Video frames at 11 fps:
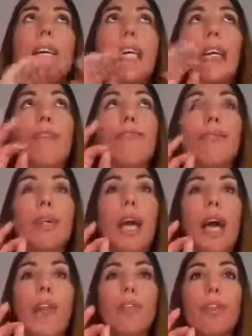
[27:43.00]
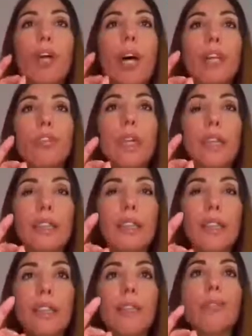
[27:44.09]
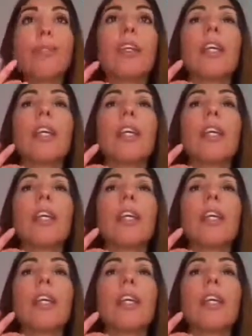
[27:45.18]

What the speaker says: If we have a dry skin